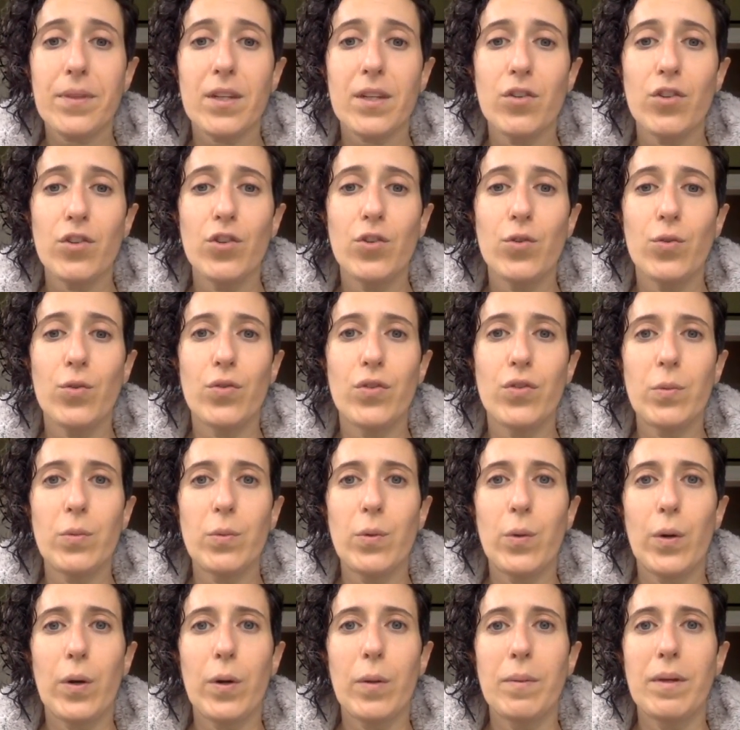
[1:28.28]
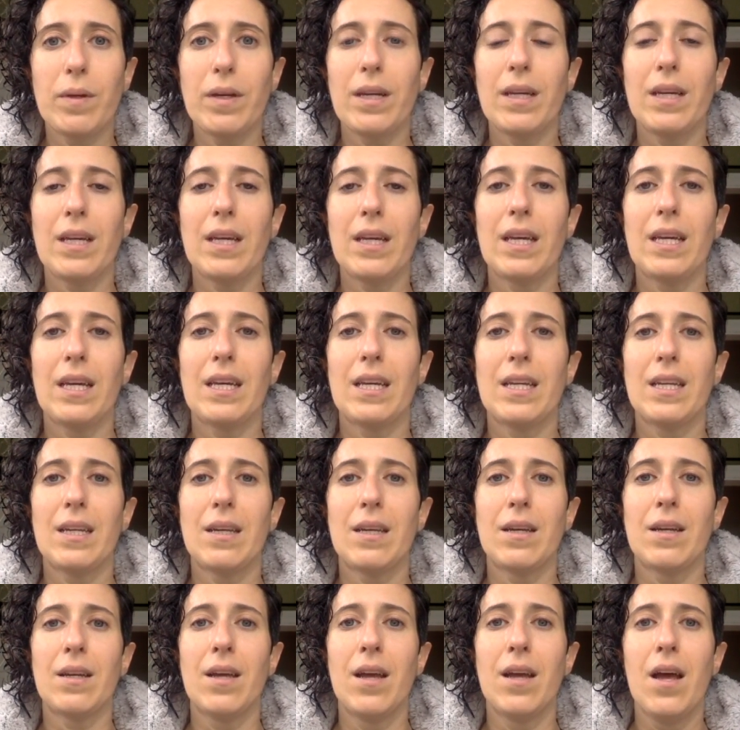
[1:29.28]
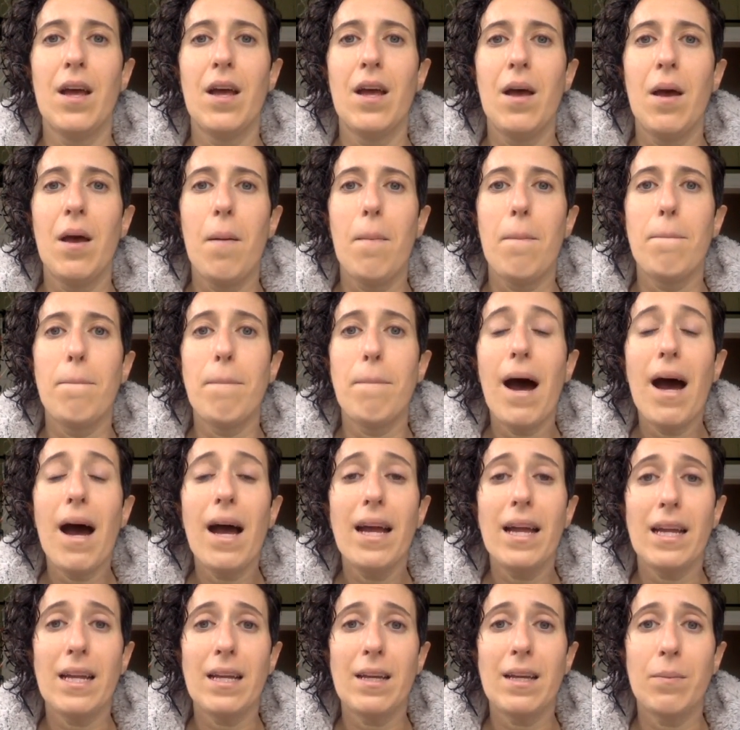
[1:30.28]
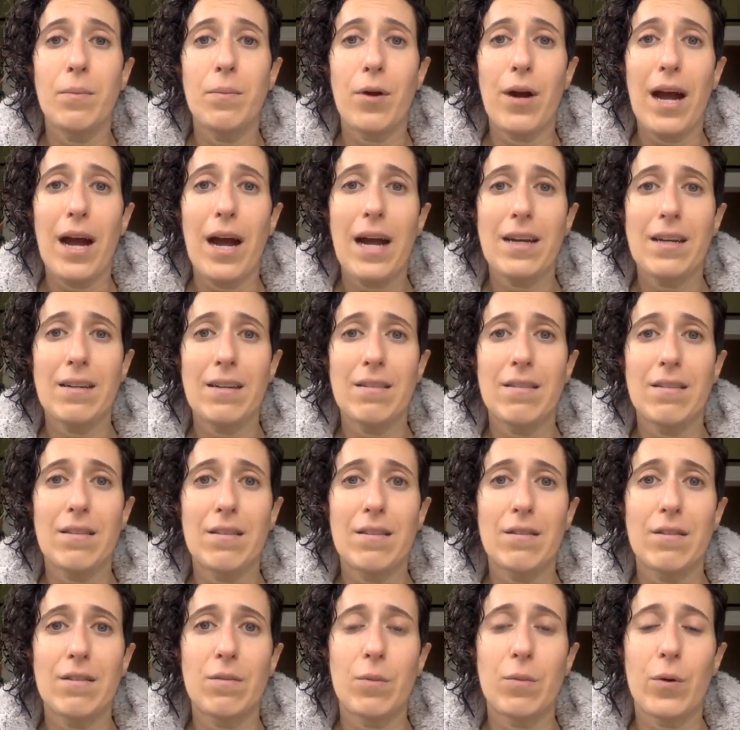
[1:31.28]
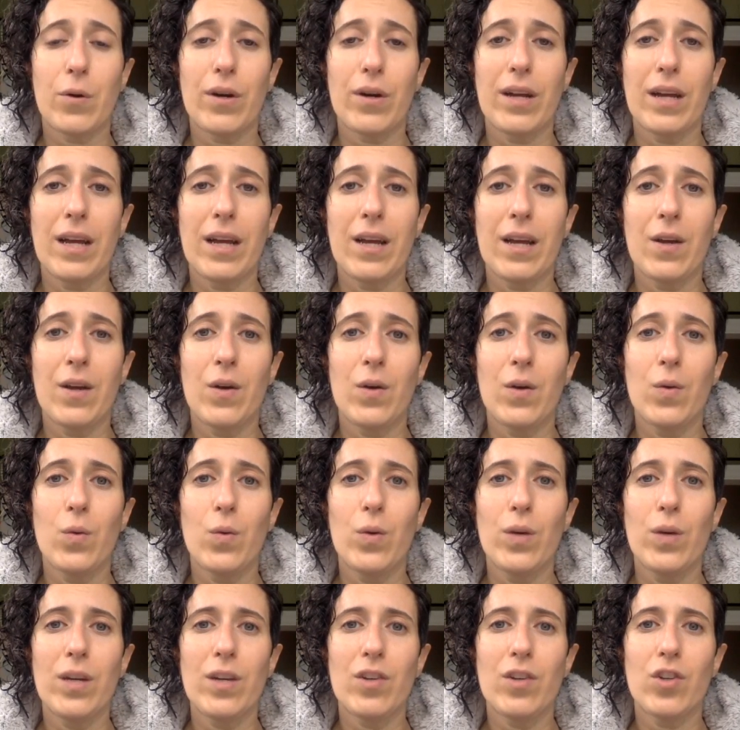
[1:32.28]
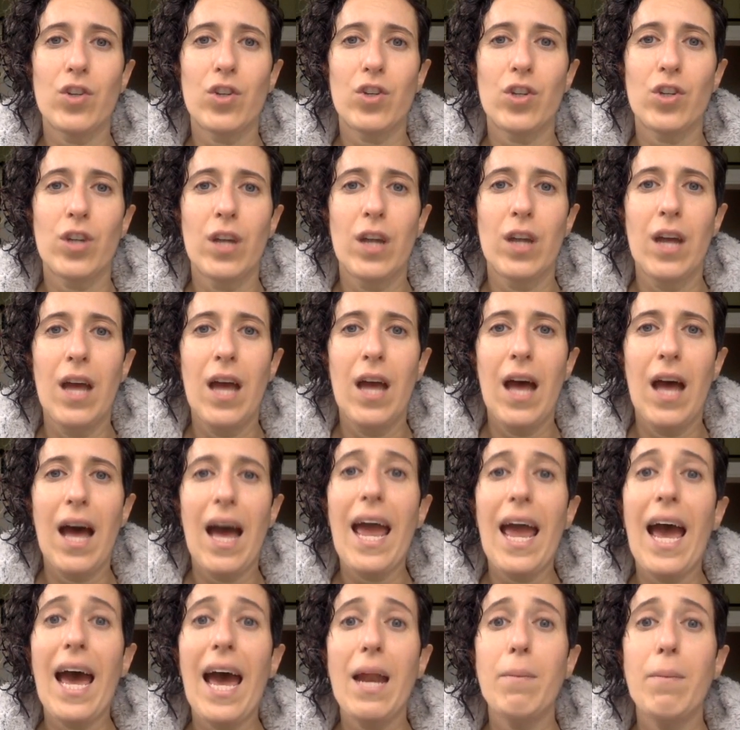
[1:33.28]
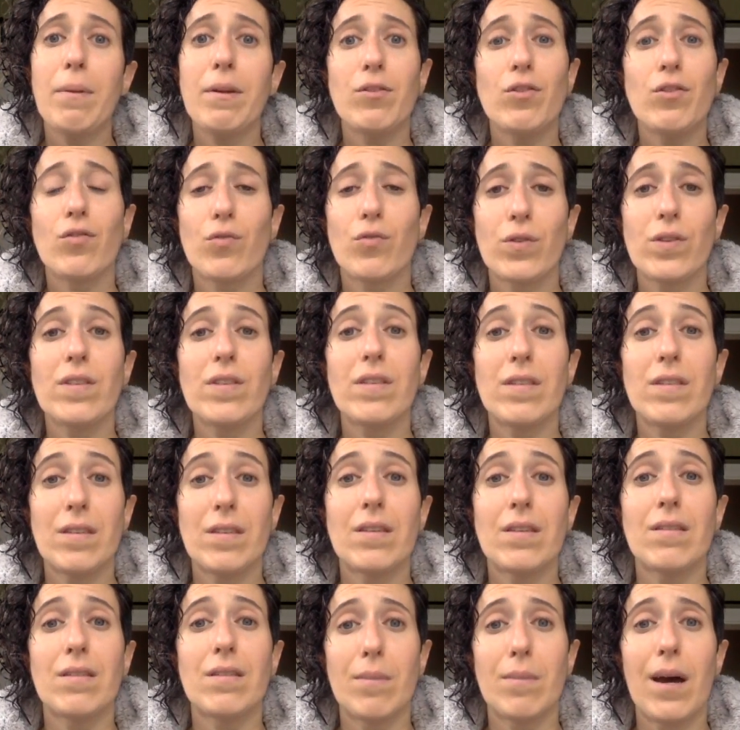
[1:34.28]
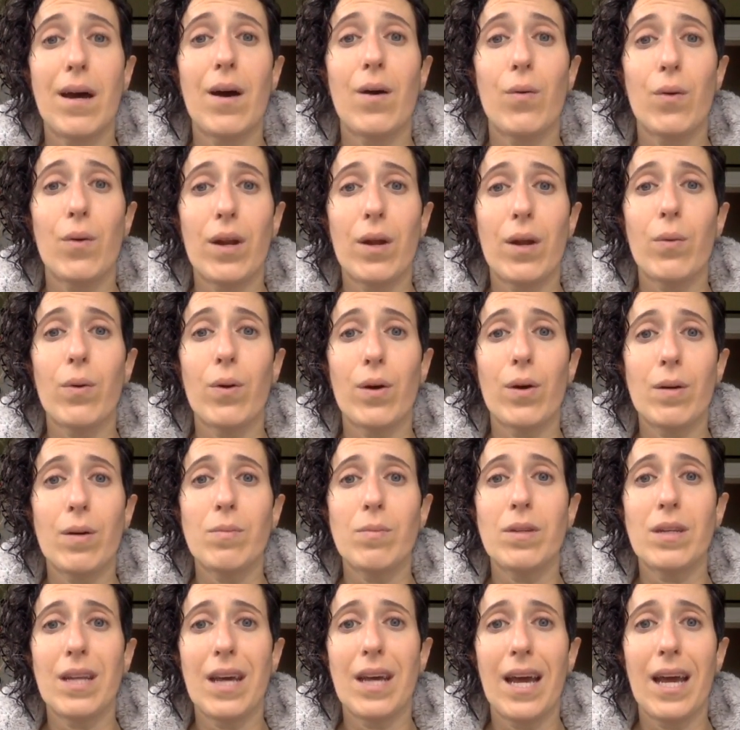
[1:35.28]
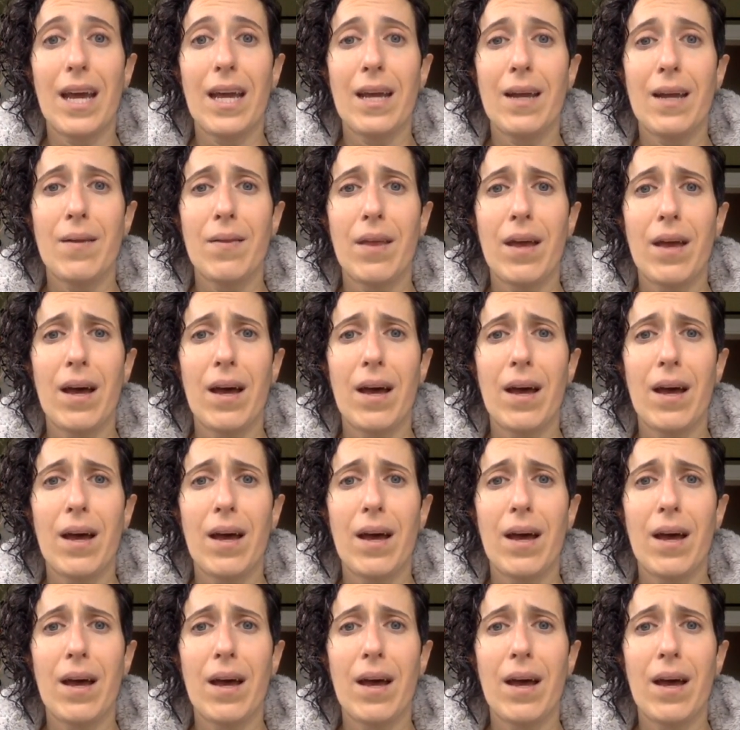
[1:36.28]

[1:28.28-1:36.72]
to support me in my practice this morning, which I had a bunch of resistance about when I woke up today.